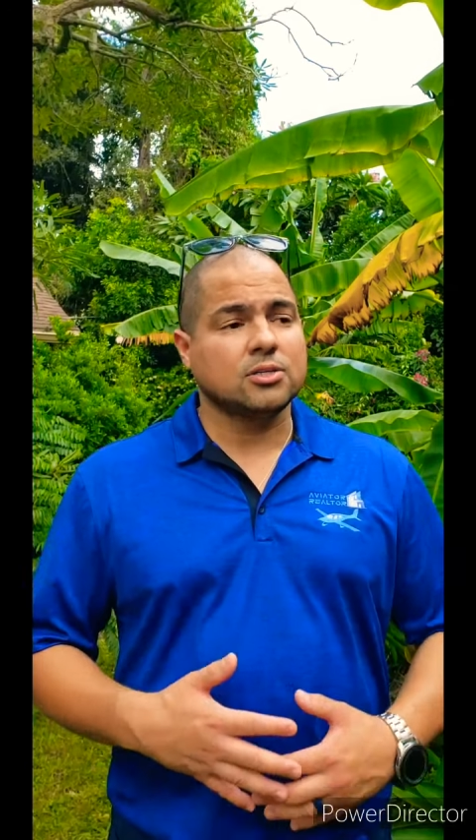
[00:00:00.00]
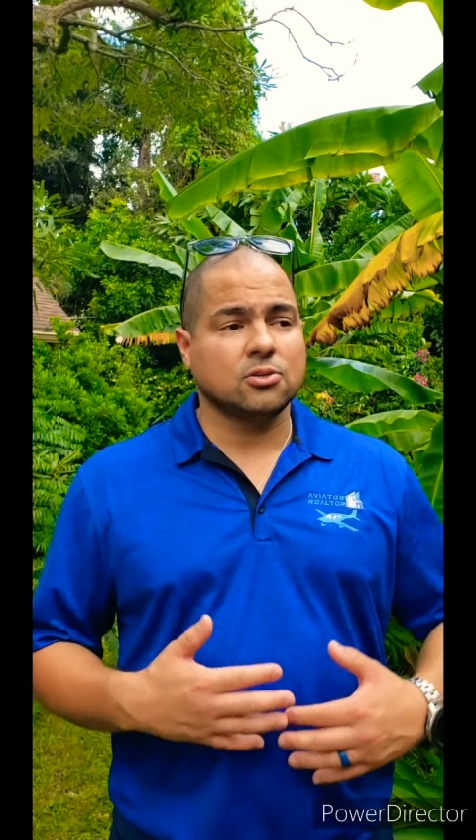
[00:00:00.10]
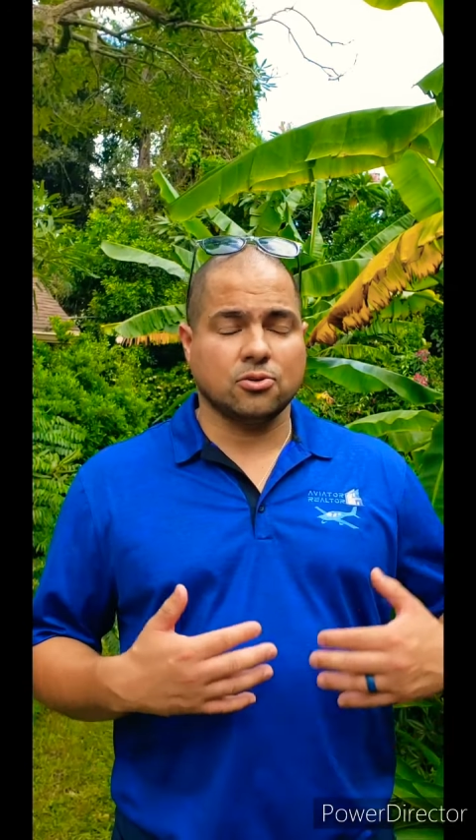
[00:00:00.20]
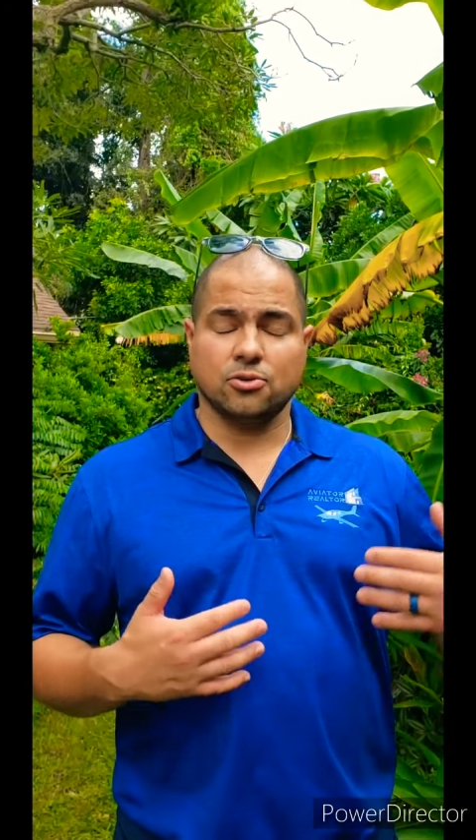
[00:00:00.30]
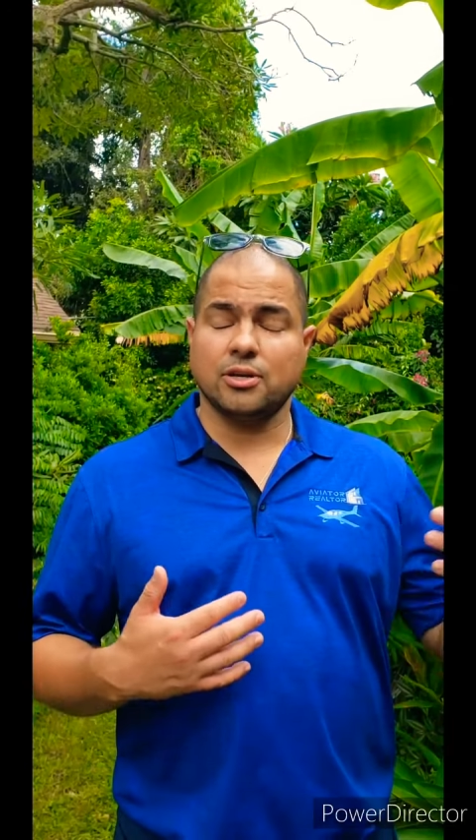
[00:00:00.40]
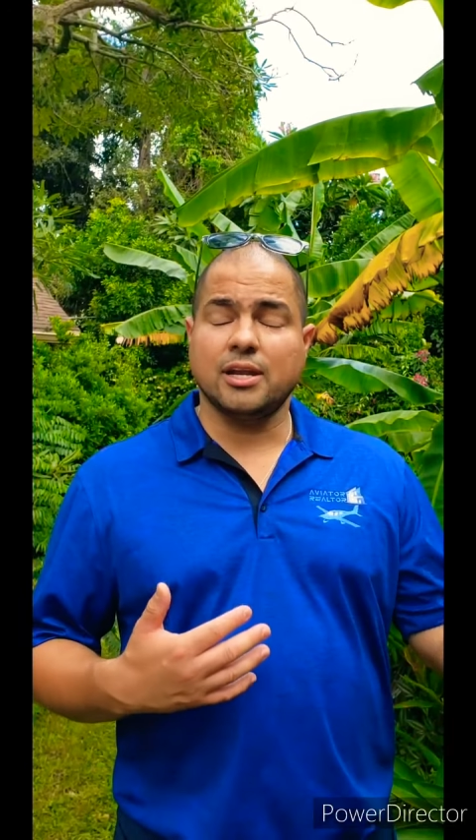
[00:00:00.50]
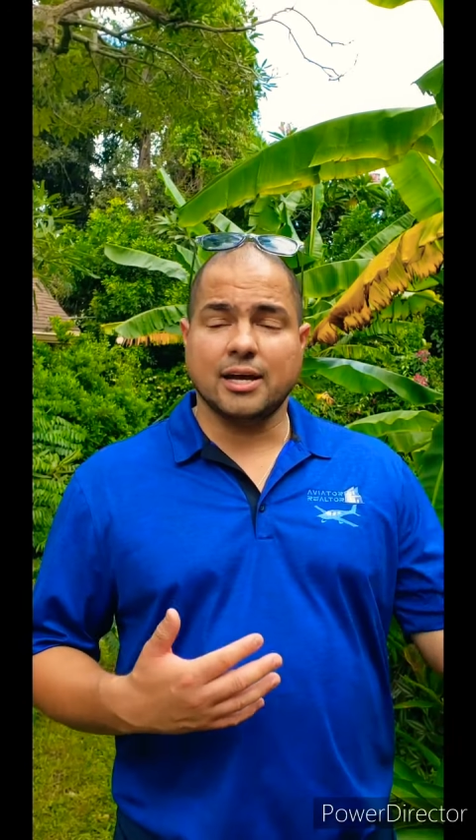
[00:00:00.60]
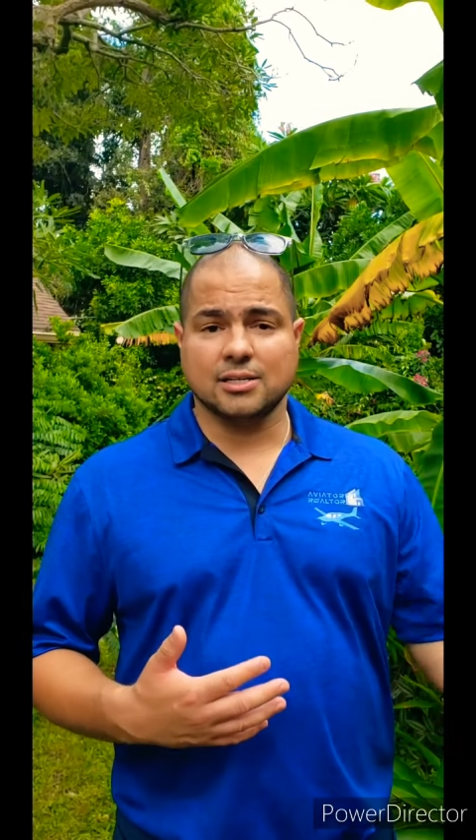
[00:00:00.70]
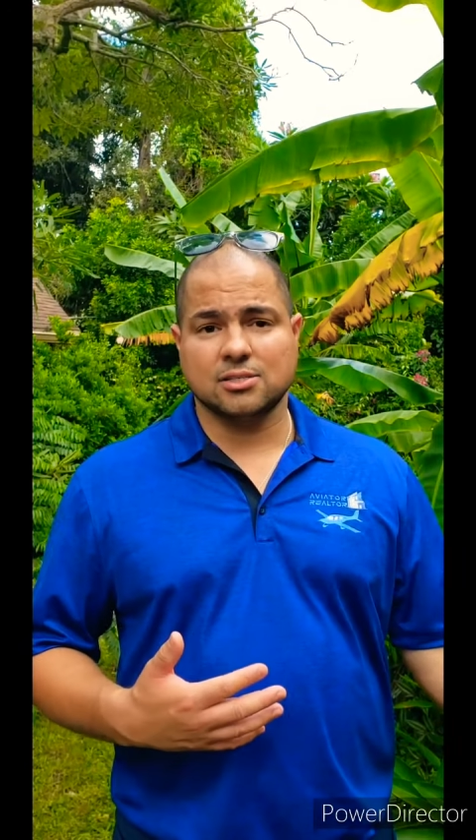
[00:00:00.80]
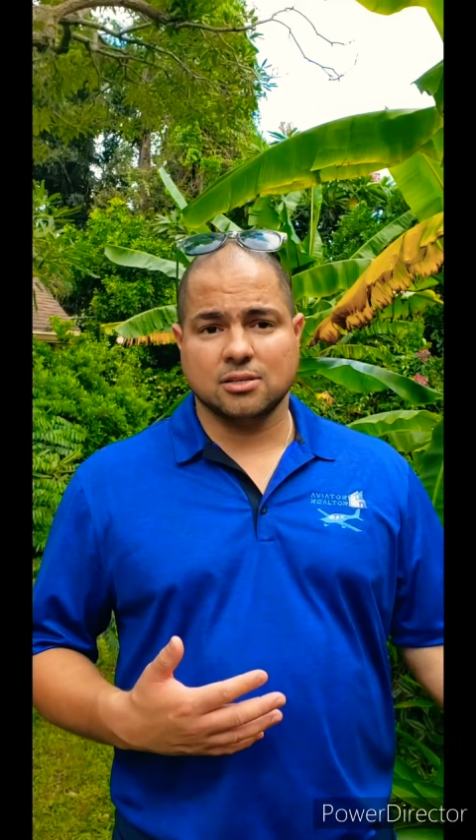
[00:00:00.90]
to your
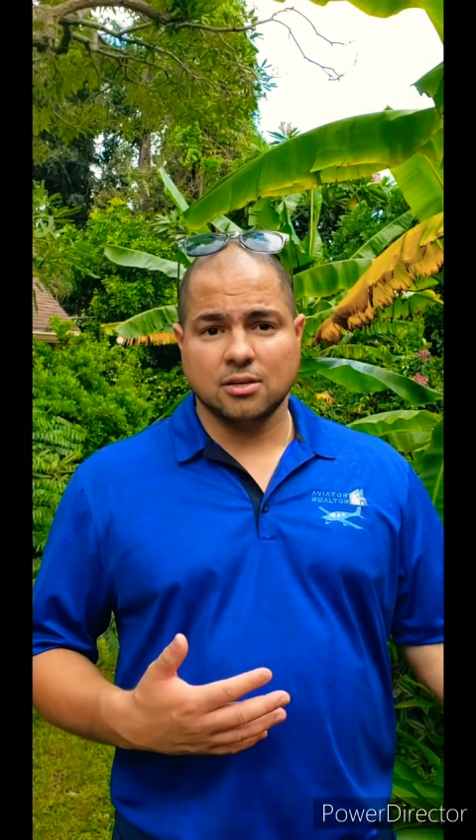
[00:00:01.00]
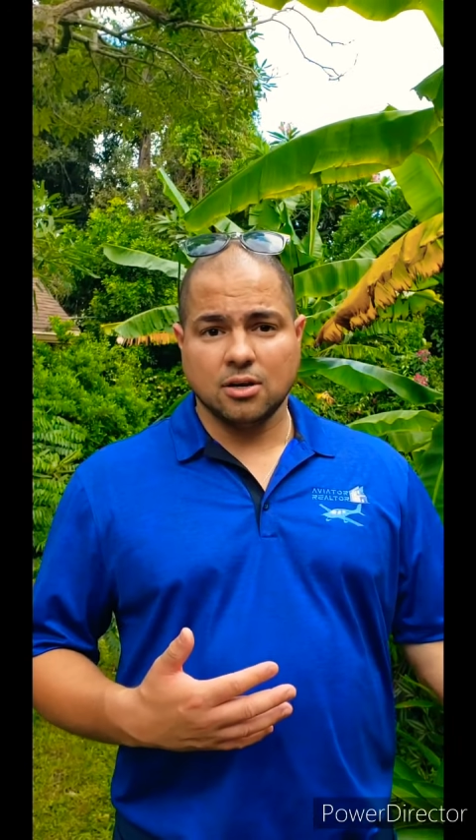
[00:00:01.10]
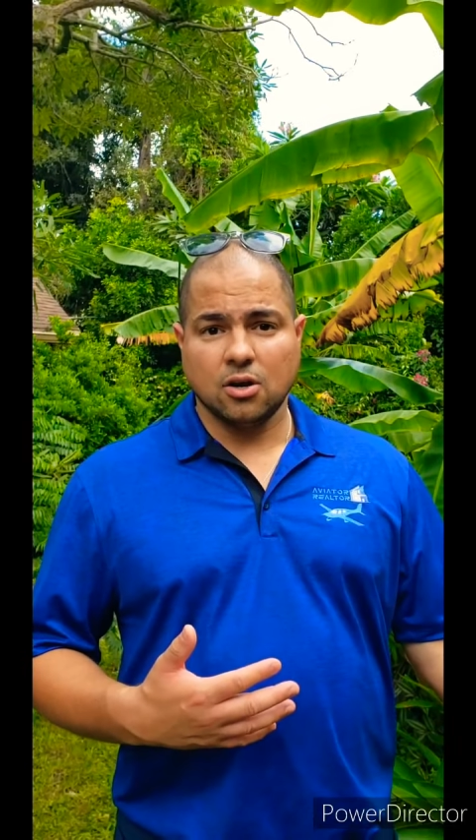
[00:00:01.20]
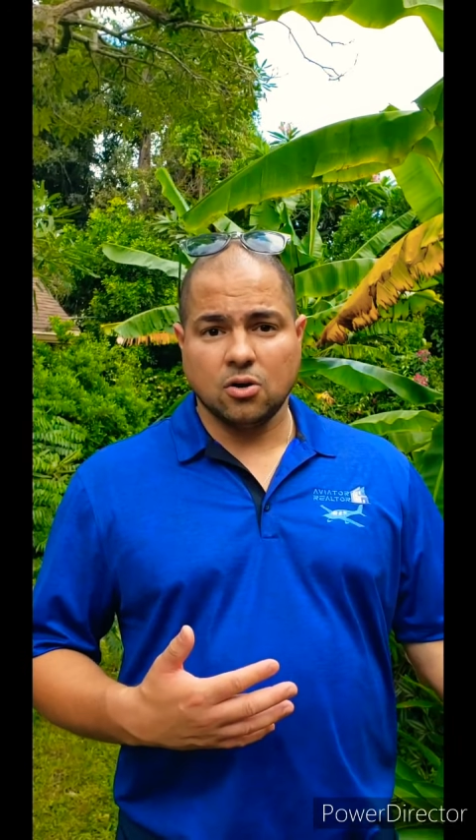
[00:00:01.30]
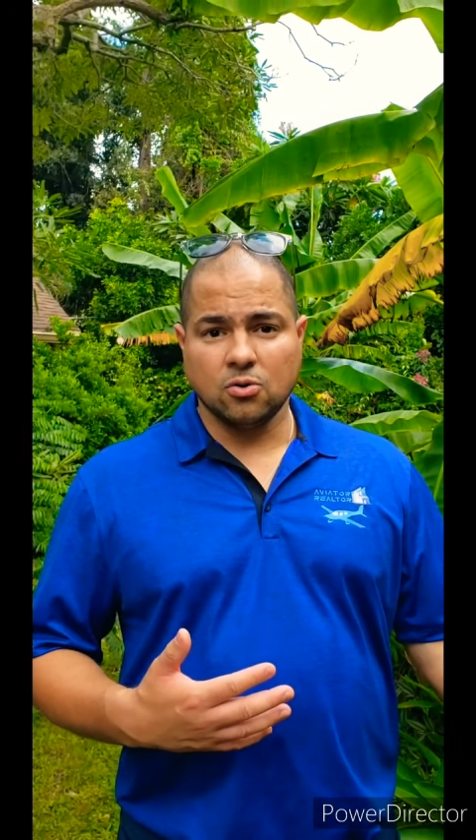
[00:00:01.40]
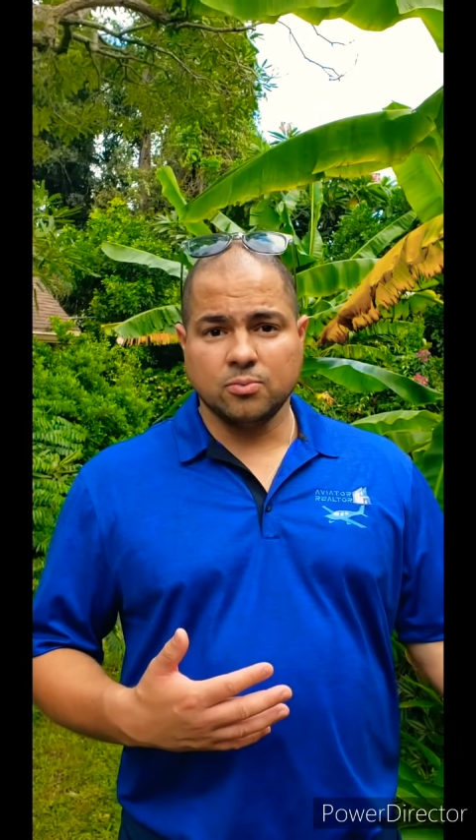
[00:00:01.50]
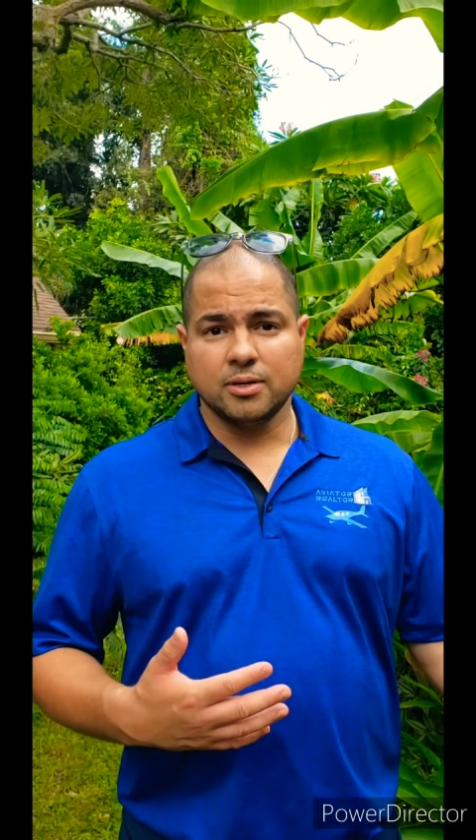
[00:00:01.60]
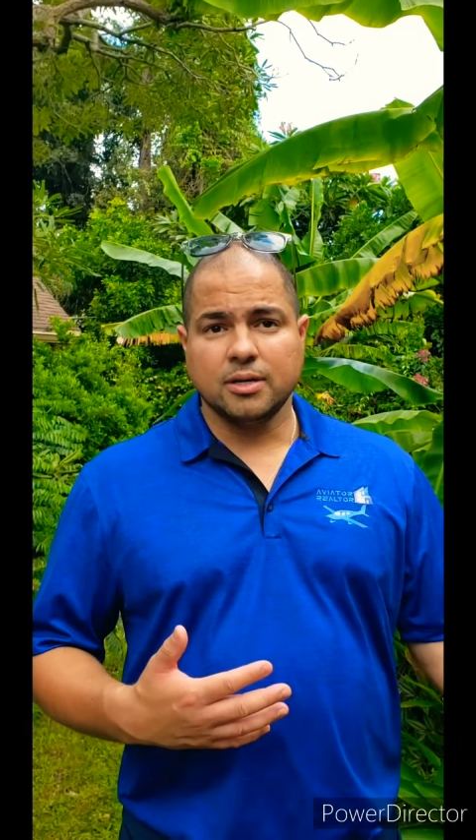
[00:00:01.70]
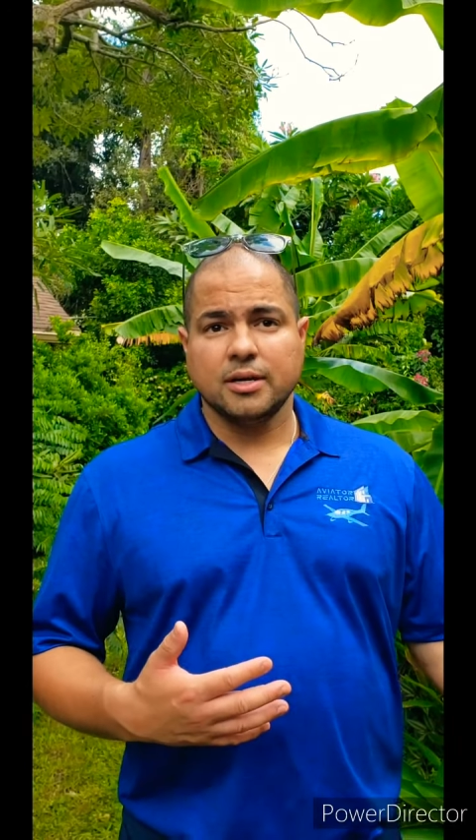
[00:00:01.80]
next home.